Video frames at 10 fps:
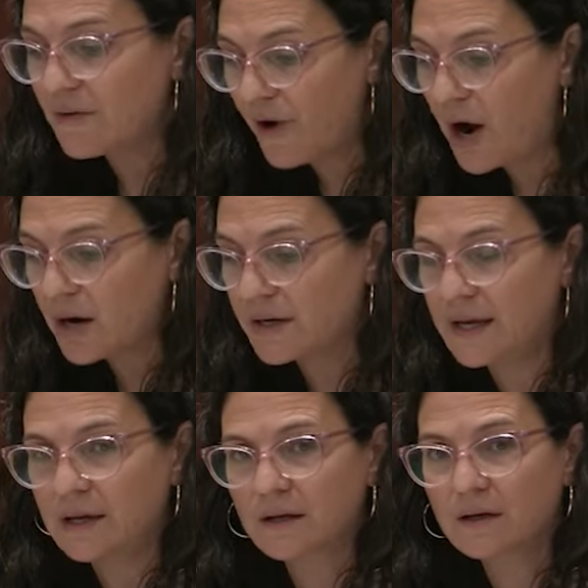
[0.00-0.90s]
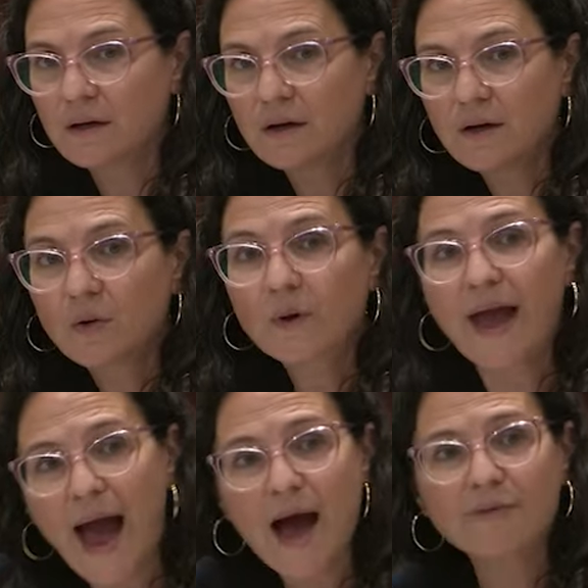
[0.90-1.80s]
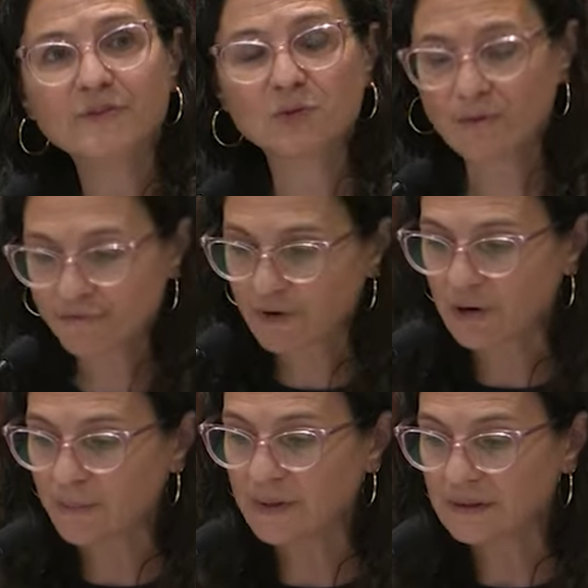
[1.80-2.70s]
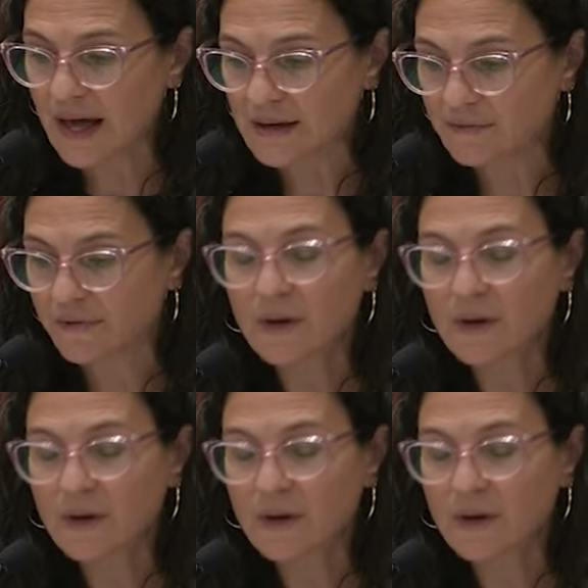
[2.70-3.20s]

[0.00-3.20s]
of heartache, we have to affirm life.